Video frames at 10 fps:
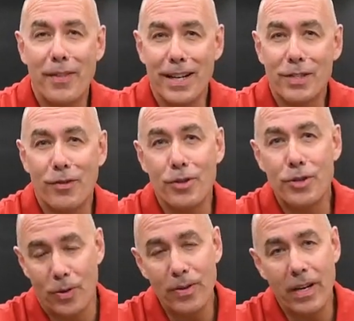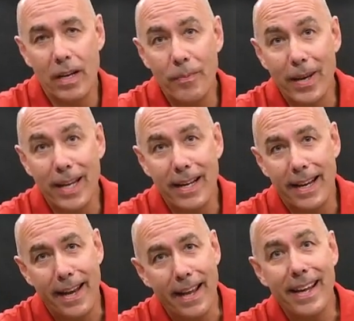thanks for joining me
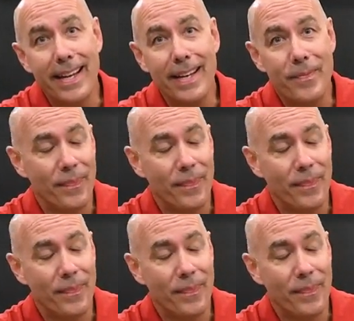today.